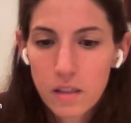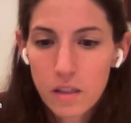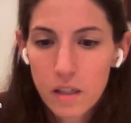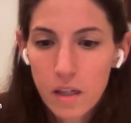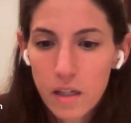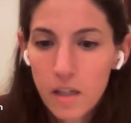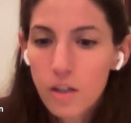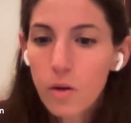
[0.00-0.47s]

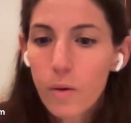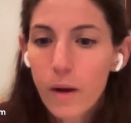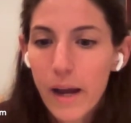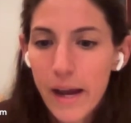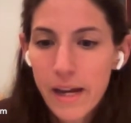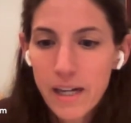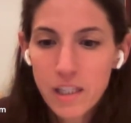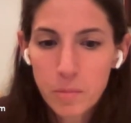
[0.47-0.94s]
kind of go
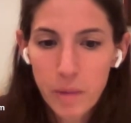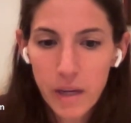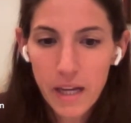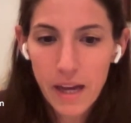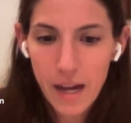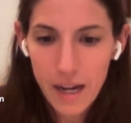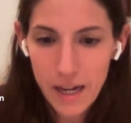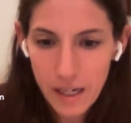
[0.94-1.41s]
act by
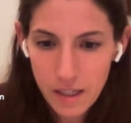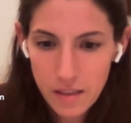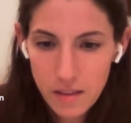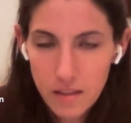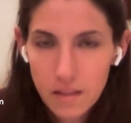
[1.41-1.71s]
act,